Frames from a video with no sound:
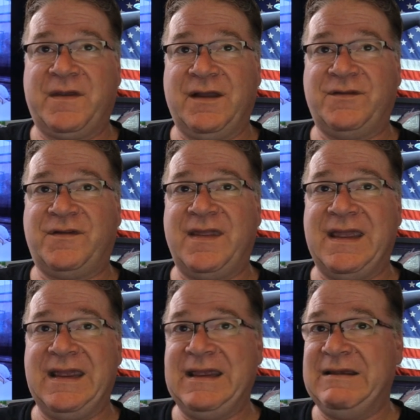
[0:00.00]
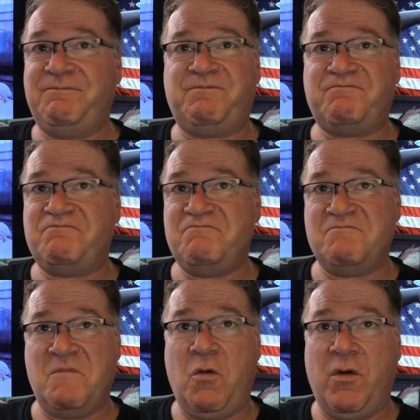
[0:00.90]
because the
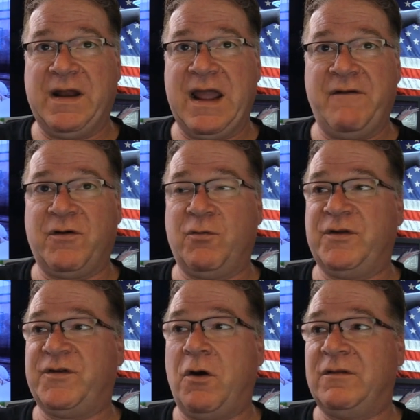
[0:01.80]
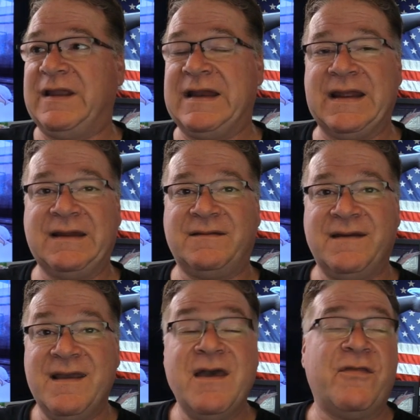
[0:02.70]
whatever was holding it
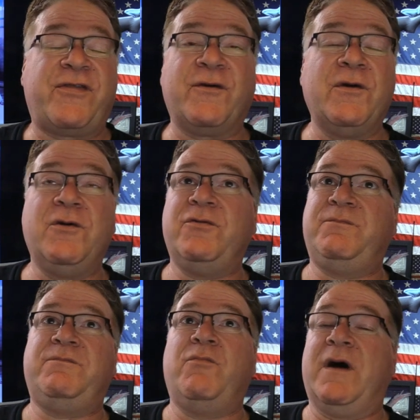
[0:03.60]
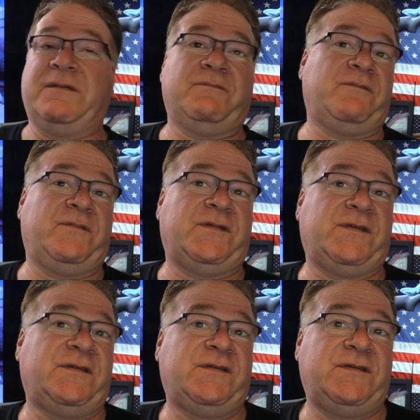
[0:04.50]
through what
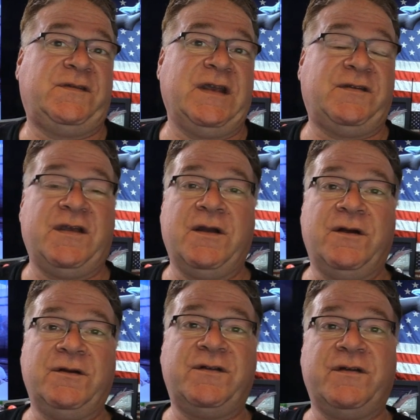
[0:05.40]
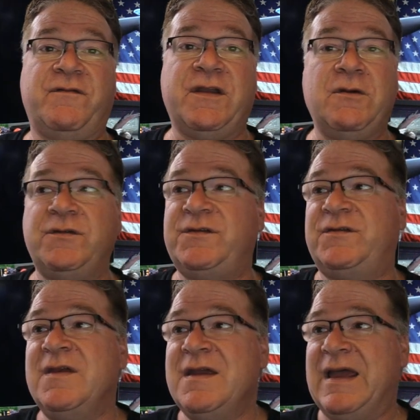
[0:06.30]
six years of
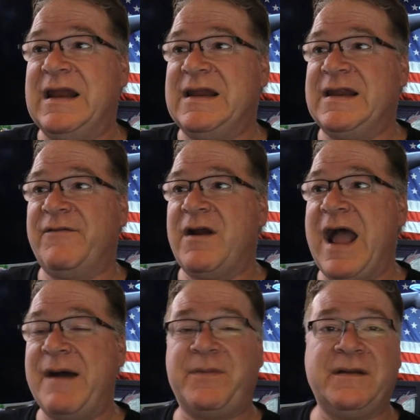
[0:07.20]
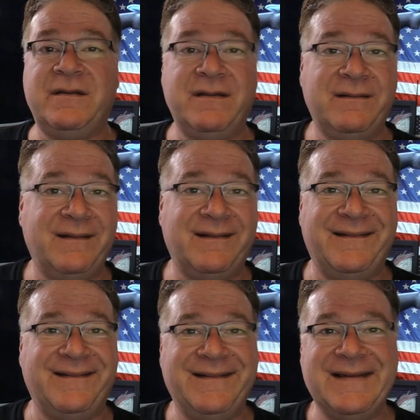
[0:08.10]
use and it never happened
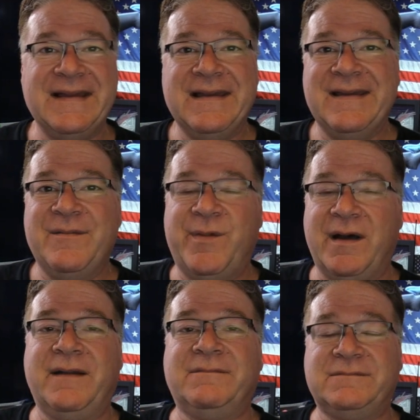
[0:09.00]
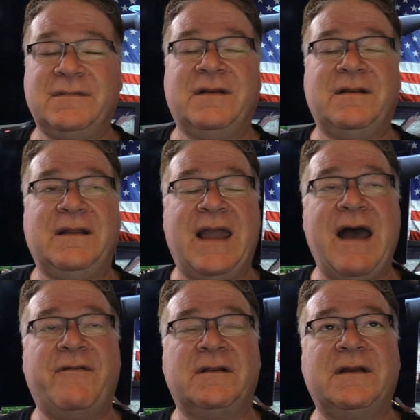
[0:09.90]
but
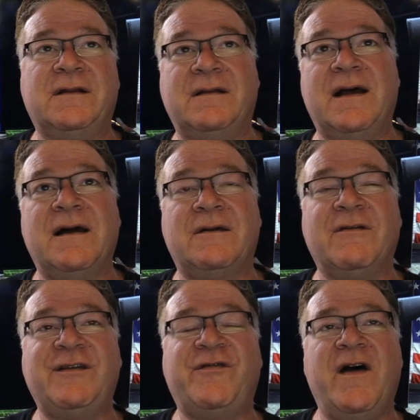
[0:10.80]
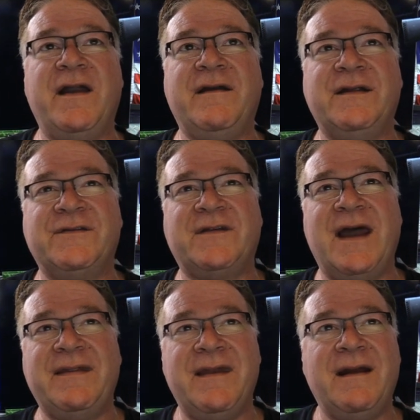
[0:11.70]
have a little uh, grease fire
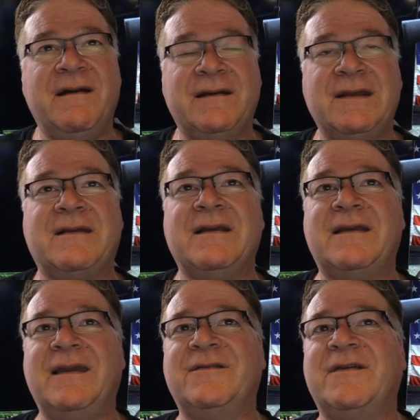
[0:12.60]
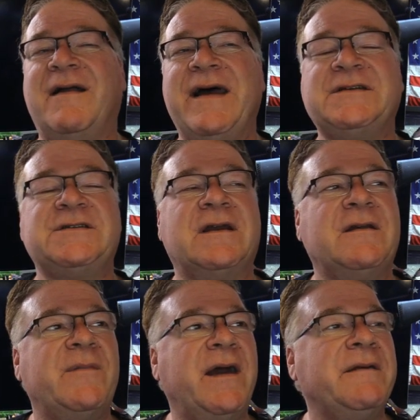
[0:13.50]
inside there and you can kiss all that shit
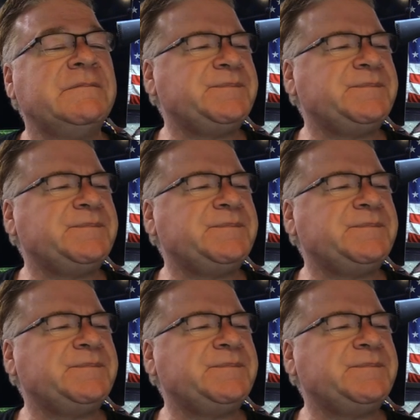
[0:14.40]
goodbye